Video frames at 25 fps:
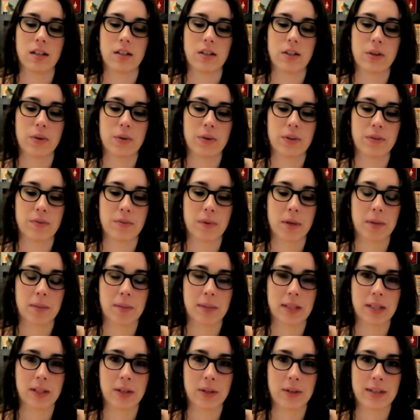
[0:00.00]
You would have
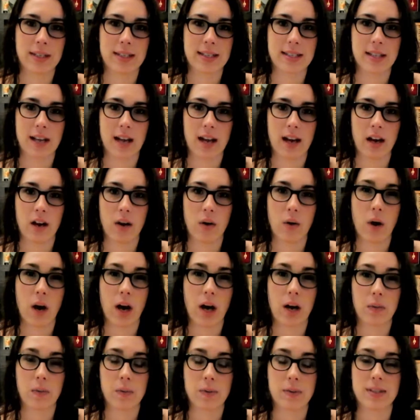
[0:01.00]
probably noticed how
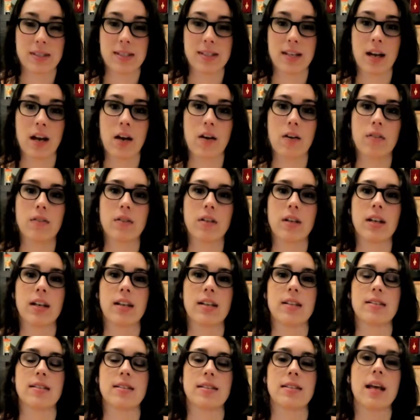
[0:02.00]
I was down
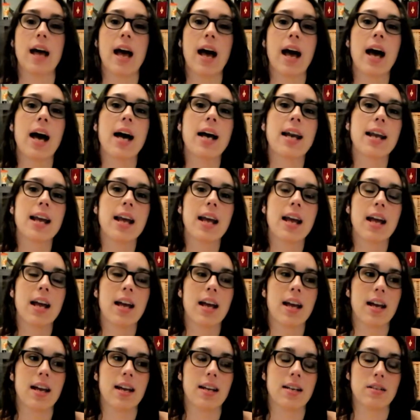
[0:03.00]
and sad
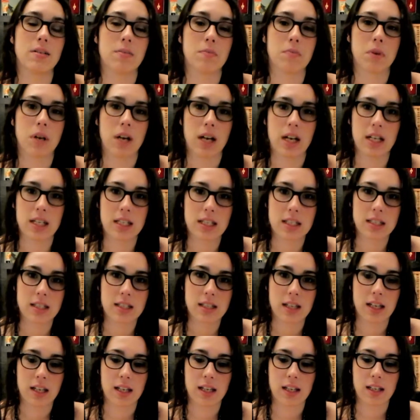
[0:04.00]
and
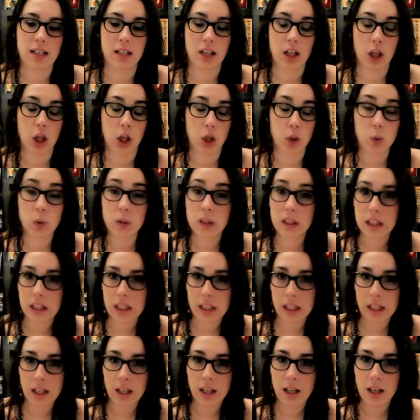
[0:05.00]
depressed and
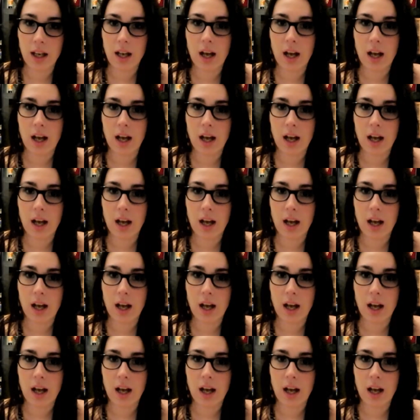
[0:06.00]
lonely.